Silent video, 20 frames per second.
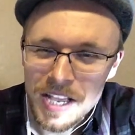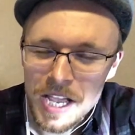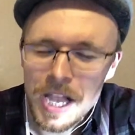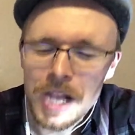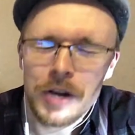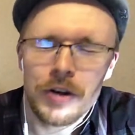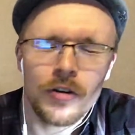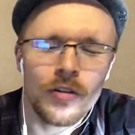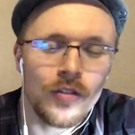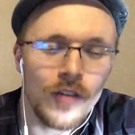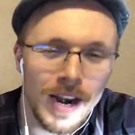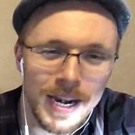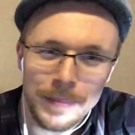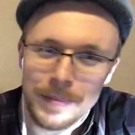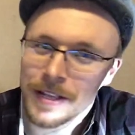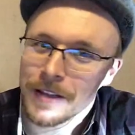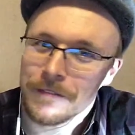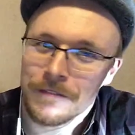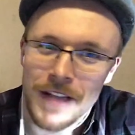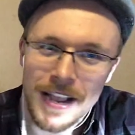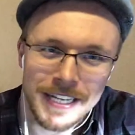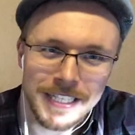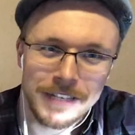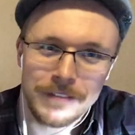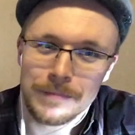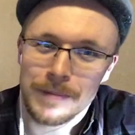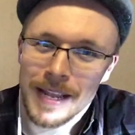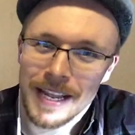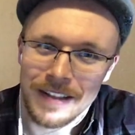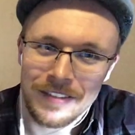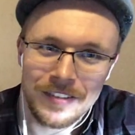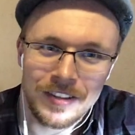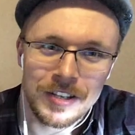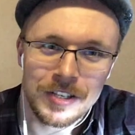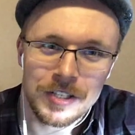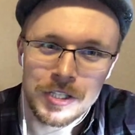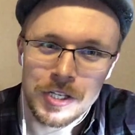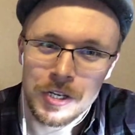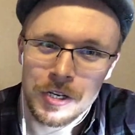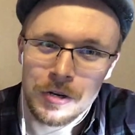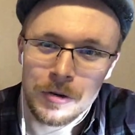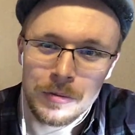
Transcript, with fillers: Incredibly effective pacing, too.